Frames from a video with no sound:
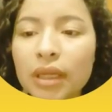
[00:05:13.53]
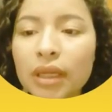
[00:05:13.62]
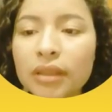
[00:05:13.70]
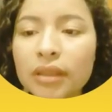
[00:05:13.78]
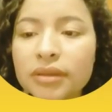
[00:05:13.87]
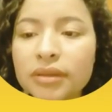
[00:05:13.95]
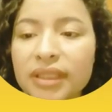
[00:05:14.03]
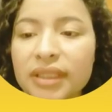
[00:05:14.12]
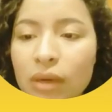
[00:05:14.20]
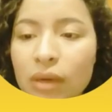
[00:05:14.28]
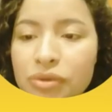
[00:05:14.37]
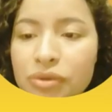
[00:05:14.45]
The
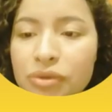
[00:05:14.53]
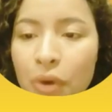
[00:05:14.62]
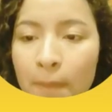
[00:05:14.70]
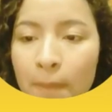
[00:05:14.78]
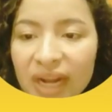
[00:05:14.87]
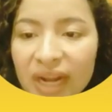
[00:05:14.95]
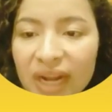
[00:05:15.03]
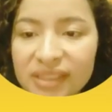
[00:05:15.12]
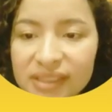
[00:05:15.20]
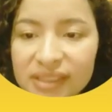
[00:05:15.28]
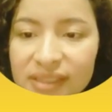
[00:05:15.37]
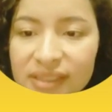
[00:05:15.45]
talus comprises
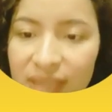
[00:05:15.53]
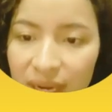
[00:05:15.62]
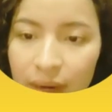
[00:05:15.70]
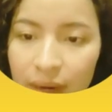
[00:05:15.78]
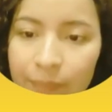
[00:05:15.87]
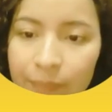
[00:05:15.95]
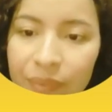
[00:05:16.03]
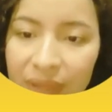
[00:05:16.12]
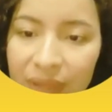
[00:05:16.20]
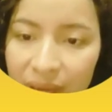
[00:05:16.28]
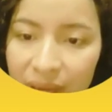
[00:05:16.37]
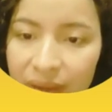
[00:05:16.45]
the head, neck,
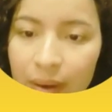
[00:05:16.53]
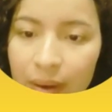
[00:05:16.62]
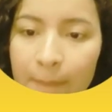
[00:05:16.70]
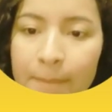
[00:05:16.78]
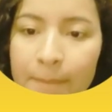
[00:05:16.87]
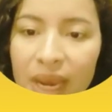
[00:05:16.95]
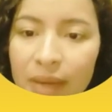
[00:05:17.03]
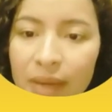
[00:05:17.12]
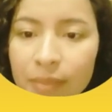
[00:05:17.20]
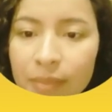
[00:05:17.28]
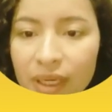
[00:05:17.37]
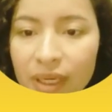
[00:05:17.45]

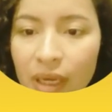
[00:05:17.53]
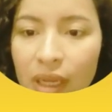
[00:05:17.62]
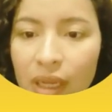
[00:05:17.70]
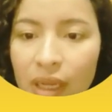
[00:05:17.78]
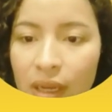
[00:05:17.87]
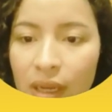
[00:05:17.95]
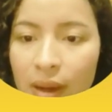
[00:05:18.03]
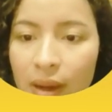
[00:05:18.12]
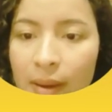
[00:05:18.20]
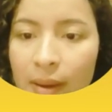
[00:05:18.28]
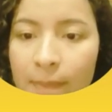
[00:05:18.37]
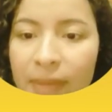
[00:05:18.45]
baby,
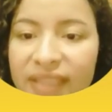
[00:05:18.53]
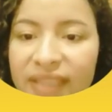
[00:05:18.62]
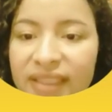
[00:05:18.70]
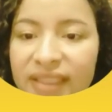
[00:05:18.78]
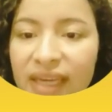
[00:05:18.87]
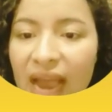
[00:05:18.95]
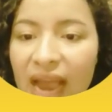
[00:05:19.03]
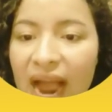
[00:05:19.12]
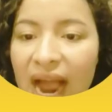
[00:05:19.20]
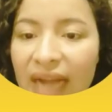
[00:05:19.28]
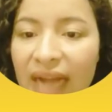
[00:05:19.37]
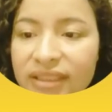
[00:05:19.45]
body,
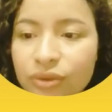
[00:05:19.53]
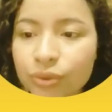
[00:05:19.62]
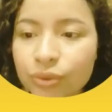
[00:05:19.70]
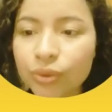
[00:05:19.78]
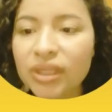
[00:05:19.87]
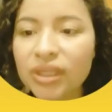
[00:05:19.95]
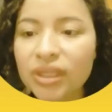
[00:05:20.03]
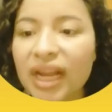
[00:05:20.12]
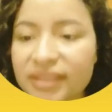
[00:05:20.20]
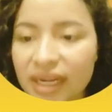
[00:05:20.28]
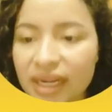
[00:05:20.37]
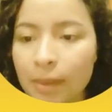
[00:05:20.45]
and two
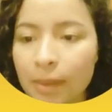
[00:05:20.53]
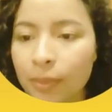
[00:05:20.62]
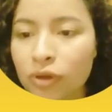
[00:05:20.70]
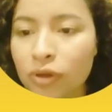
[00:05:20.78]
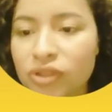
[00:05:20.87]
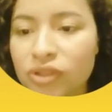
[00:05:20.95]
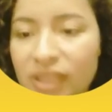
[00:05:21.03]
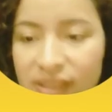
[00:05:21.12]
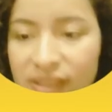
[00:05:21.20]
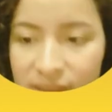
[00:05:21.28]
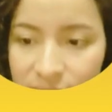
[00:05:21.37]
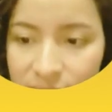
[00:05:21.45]
lateral
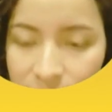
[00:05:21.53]
processes.